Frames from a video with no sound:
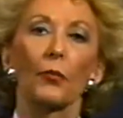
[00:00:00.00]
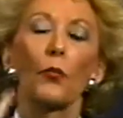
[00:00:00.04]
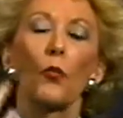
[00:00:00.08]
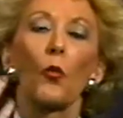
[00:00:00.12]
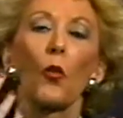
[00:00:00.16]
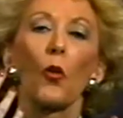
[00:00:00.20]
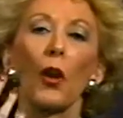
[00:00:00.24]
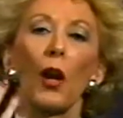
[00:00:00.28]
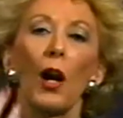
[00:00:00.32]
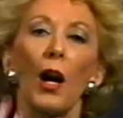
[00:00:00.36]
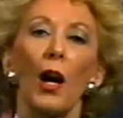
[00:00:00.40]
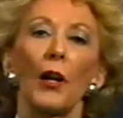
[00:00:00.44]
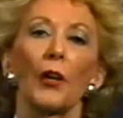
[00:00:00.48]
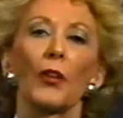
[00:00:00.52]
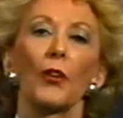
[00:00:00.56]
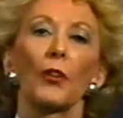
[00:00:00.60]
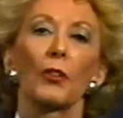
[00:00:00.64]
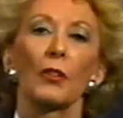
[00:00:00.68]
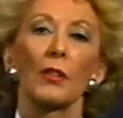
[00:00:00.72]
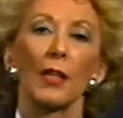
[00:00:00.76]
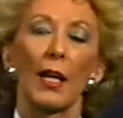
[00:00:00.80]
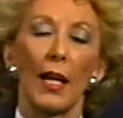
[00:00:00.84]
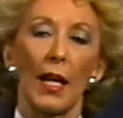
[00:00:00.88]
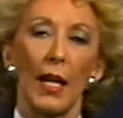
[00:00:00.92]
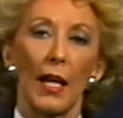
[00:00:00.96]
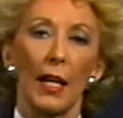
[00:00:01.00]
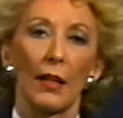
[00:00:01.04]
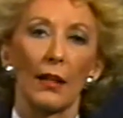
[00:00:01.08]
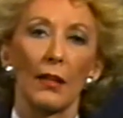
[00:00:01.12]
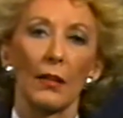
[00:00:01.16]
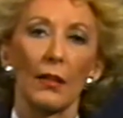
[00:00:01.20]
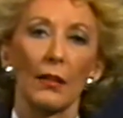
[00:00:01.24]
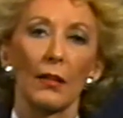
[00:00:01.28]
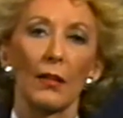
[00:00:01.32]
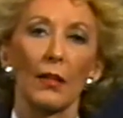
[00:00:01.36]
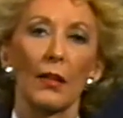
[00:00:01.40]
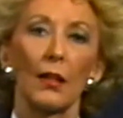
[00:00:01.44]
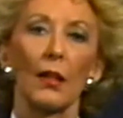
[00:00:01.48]
for hunger to end.
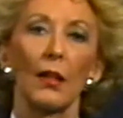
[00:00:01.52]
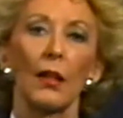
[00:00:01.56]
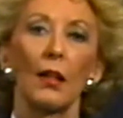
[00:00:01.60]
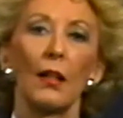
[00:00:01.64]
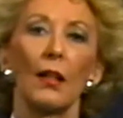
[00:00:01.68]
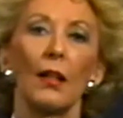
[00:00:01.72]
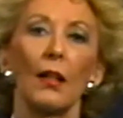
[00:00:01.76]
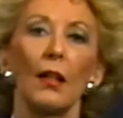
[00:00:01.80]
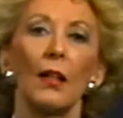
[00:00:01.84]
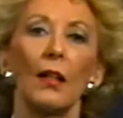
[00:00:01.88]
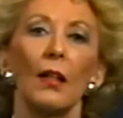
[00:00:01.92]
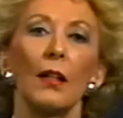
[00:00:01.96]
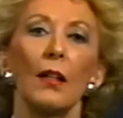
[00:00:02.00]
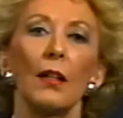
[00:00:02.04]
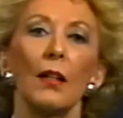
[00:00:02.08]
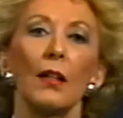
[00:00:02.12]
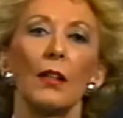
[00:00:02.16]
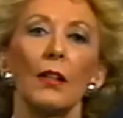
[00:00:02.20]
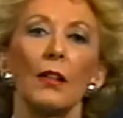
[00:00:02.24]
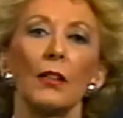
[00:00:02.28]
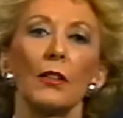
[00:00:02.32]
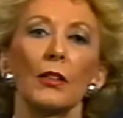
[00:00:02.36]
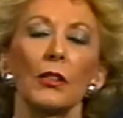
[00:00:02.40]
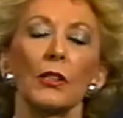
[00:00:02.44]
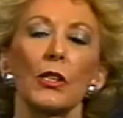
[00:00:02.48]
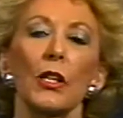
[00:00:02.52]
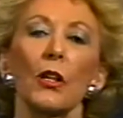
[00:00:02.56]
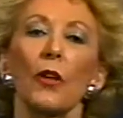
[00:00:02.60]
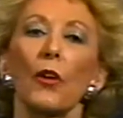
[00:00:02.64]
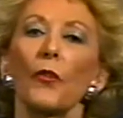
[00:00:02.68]
So